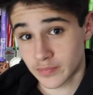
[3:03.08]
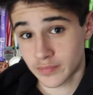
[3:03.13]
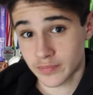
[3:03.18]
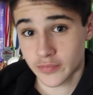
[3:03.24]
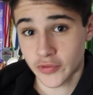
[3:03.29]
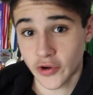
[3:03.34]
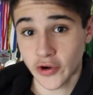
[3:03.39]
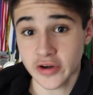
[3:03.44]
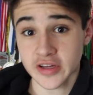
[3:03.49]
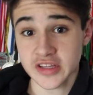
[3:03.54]

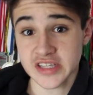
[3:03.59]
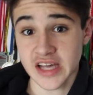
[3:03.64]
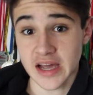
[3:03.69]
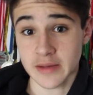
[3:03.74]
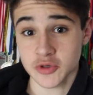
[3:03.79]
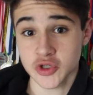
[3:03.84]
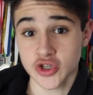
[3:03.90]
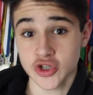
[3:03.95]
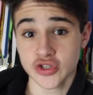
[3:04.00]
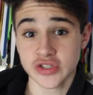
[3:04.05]
prototype
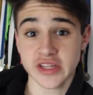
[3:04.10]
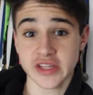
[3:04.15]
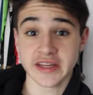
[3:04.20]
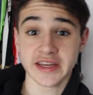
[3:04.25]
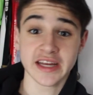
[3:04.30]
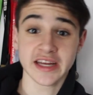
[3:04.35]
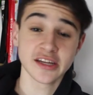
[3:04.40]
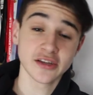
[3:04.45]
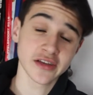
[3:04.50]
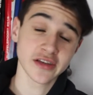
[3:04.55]
shoes that
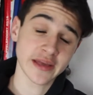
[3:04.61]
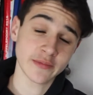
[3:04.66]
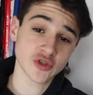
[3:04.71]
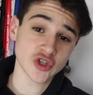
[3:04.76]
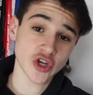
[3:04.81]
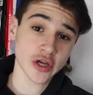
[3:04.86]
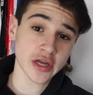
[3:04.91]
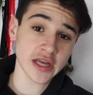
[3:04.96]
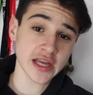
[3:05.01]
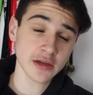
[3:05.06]
Eliud
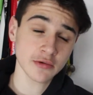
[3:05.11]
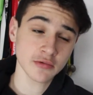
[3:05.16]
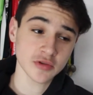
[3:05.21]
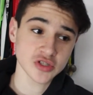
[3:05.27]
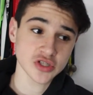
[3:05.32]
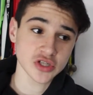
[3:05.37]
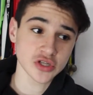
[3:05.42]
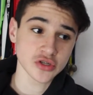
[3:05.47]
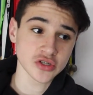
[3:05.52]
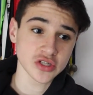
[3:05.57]
Kipchoge
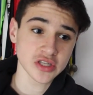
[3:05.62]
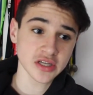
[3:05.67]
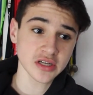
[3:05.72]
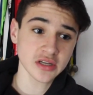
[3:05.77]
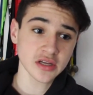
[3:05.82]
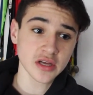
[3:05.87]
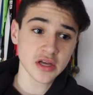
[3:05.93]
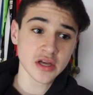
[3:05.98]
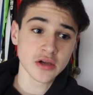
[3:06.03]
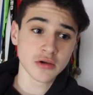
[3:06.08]
was using
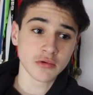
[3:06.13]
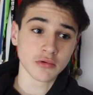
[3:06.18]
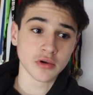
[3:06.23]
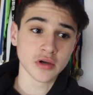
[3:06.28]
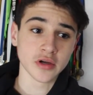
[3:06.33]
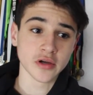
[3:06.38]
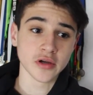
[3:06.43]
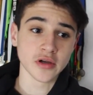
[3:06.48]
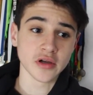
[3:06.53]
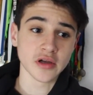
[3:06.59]

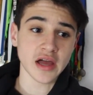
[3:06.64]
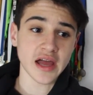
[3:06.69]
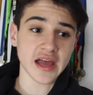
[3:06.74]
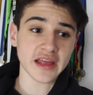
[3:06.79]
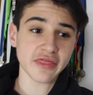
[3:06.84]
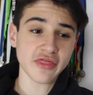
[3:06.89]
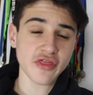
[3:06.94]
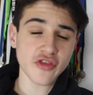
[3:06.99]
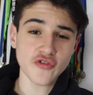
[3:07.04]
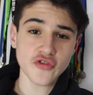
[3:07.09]
had
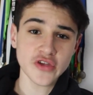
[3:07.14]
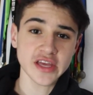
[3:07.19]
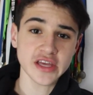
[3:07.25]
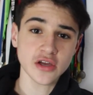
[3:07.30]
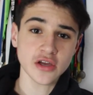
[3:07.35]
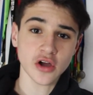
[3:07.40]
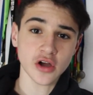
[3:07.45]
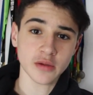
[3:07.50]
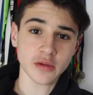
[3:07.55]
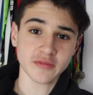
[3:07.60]
3
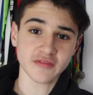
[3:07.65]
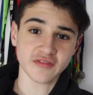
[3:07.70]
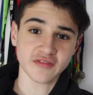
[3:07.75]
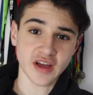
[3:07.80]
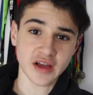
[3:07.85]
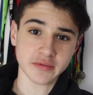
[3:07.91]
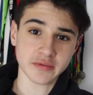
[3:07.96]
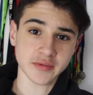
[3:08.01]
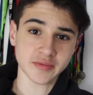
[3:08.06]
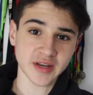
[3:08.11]
carbon
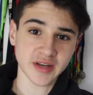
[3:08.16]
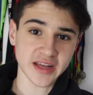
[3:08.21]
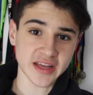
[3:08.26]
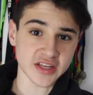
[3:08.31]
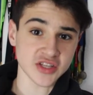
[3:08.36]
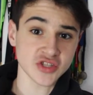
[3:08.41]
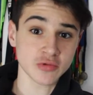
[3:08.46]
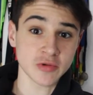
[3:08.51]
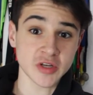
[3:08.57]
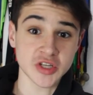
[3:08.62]
fiber
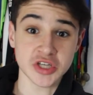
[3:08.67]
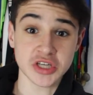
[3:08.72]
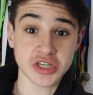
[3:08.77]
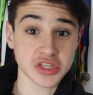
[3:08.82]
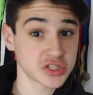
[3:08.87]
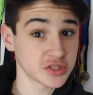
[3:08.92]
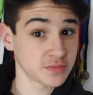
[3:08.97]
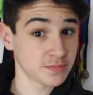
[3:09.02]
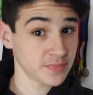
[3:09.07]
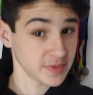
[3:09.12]
plates, which
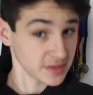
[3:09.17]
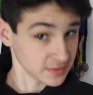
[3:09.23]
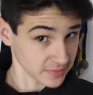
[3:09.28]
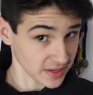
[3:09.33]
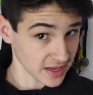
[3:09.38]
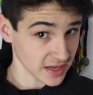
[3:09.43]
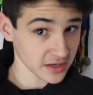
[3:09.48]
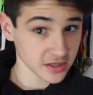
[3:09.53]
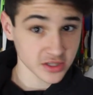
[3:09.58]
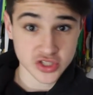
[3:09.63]
has been
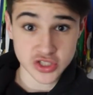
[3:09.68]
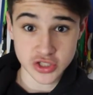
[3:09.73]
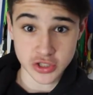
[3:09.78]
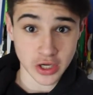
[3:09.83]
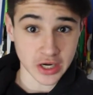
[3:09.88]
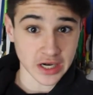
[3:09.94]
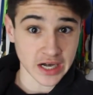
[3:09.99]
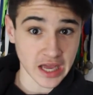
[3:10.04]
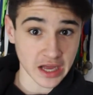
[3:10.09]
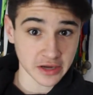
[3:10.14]
banned. It's
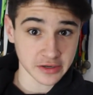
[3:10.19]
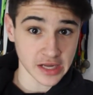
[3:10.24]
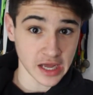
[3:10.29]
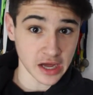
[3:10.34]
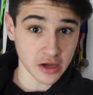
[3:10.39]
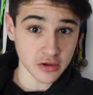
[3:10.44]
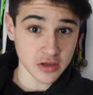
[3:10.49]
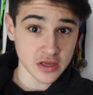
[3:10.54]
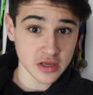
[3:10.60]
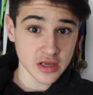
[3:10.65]
not allowed
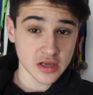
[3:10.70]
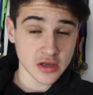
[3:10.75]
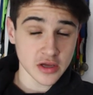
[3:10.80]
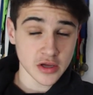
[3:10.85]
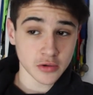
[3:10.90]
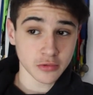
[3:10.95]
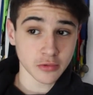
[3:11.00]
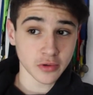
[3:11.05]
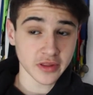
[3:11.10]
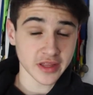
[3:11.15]
now.
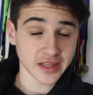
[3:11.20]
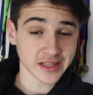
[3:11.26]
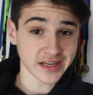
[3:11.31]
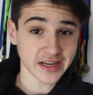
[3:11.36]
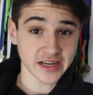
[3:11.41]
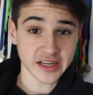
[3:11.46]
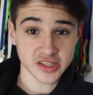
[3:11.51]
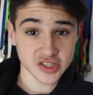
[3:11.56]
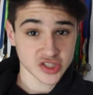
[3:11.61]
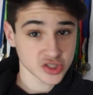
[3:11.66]
All
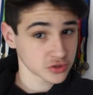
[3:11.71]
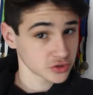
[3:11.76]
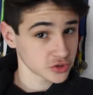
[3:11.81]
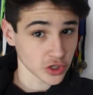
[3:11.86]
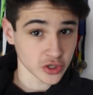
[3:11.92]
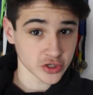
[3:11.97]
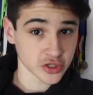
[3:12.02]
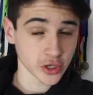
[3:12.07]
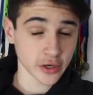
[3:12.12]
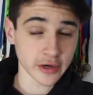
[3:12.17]
athletics
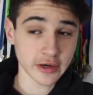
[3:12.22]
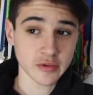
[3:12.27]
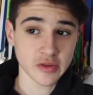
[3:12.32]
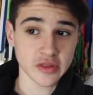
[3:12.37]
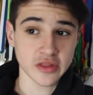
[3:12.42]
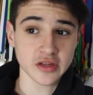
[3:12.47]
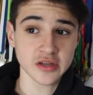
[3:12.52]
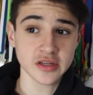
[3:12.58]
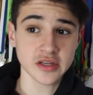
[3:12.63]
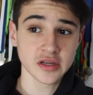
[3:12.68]
don't agree with
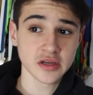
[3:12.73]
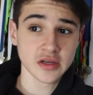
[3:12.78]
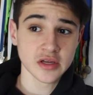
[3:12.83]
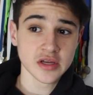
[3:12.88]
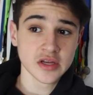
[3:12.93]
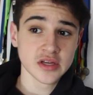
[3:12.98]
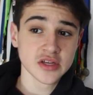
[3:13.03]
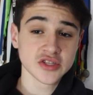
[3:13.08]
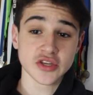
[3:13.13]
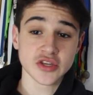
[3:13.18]
it.
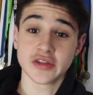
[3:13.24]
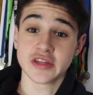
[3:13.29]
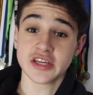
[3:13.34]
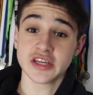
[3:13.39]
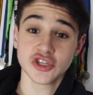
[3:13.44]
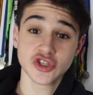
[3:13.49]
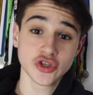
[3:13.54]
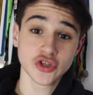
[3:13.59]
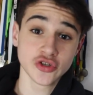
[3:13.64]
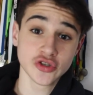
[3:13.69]
So these
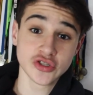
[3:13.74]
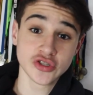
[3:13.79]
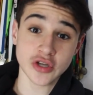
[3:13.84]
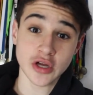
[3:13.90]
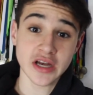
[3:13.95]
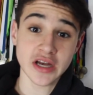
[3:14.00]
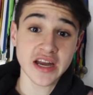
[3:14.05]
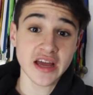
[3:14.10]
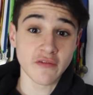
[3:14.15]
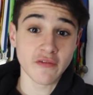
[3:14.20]
shoes
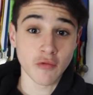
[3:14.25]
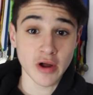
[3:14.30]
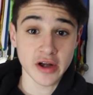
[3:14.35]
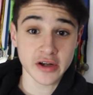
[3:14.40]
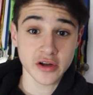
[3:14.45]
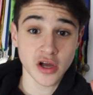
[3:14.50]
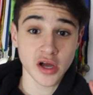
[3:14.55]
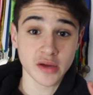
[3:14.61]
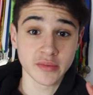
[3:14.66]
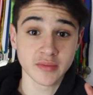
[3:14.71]
only have 1
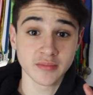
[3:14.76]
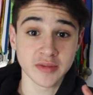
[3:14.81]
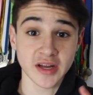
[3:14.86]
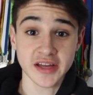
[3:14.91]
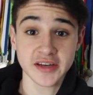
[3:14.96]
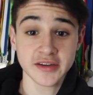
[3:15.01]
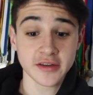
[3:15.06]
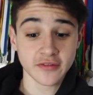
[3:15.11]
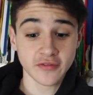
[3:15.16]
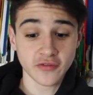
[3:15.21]
carbon
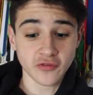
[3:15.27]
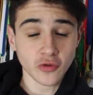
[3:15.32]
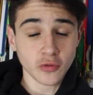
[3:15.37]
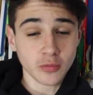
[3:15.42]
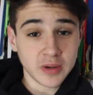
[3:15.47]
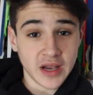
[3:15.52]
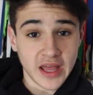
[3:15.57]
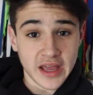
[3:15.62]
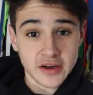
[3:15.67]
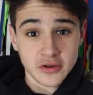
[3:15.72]
plate, full
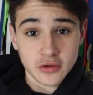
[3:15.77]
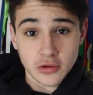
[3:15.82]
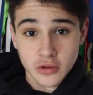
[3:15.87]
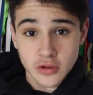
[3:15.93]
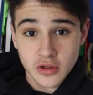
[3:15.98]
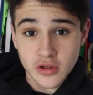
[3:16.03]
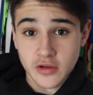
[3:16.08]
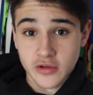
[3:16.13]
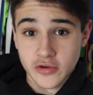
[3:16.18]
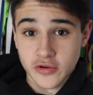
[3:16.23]
plate
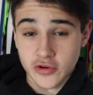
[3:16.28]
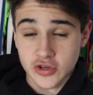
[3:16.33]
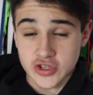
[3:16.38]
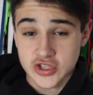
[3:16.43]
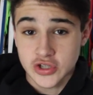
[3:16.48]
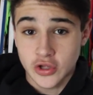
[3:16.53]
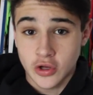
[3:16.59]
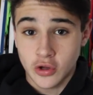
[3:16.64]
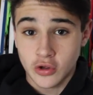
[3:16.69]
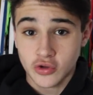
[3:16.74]
across
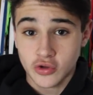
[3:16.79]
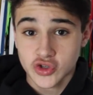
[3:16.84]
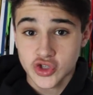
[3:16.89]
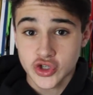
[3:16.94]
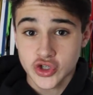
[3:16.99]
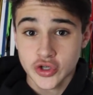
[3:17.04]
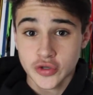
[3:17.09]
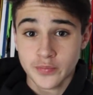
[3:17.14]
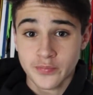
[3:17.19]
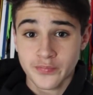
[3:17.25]
the whole
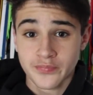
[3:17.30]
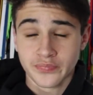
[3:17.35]
shoe.